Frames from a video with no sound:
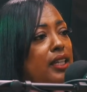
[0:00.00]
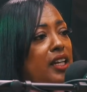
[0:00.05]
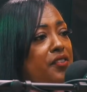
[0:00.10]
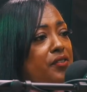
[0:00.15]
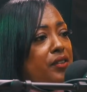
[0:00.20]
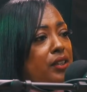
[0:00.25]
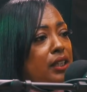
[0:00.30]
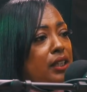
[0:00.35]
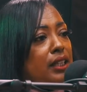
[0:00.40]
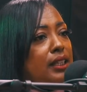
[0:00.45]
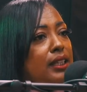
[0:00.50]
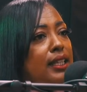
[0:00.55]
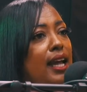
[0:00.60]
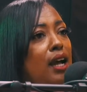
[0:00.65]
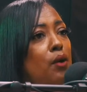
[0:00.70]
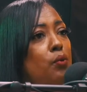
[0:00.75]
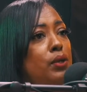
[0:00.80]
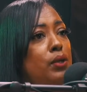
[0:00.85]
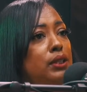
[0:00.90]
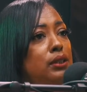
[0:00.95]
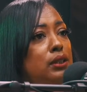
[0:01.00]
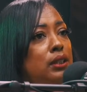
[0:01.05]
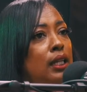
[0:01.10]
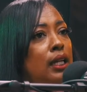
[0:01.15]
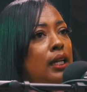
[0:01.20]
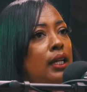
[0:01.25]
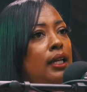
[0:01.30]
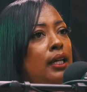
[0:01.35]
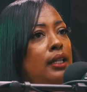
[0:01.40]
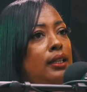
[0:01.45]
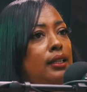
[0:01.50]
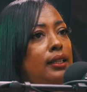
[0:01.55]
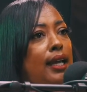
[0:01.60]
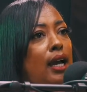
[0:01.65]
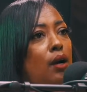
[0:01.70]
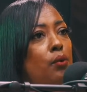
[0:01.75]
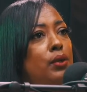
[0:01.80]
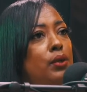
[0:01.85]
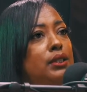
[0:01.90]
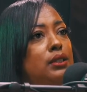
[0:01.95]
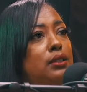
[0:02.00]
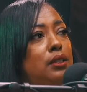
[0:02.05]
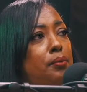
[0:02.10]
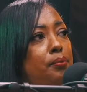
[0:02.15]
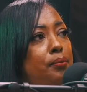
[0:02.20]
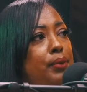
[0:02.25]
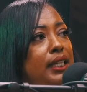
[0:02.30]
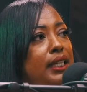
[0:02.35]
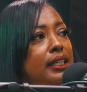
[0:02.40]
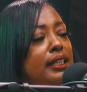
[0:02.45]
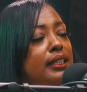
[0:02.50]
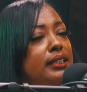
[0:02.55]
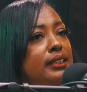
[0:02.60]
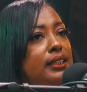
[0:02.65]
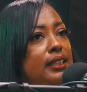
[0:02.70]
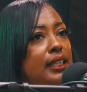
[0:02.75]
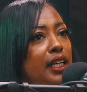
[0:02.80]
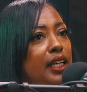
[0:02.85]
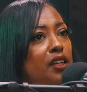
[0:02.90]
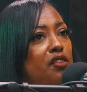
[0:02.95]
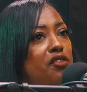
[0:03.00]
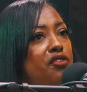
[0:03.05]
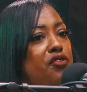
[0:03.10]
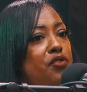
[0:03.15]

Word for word: definitely. That was that was the biggest thing